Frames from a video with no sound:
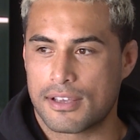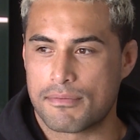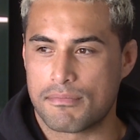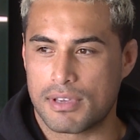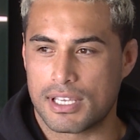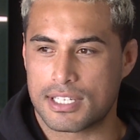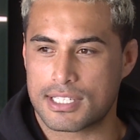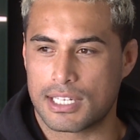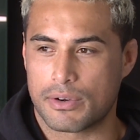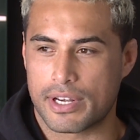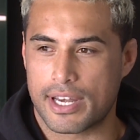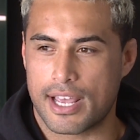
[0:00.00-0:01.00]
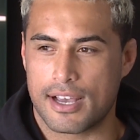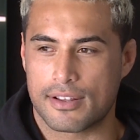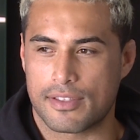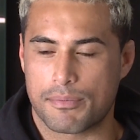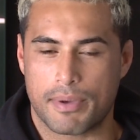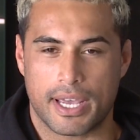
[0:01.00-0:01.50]
me slowing
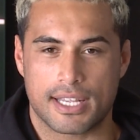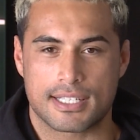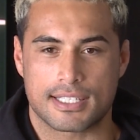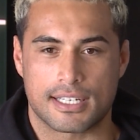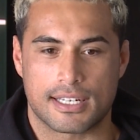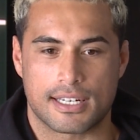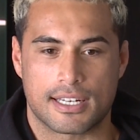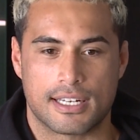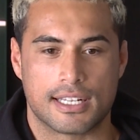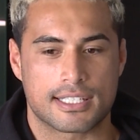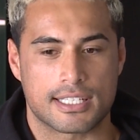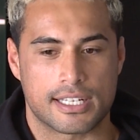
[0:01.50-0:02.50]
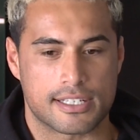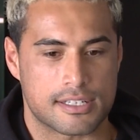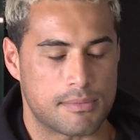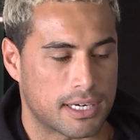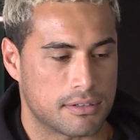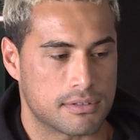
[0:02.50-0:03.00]
down the pace and listening to
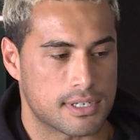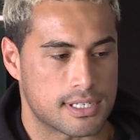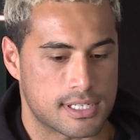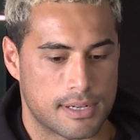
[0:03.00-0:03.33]
my corners.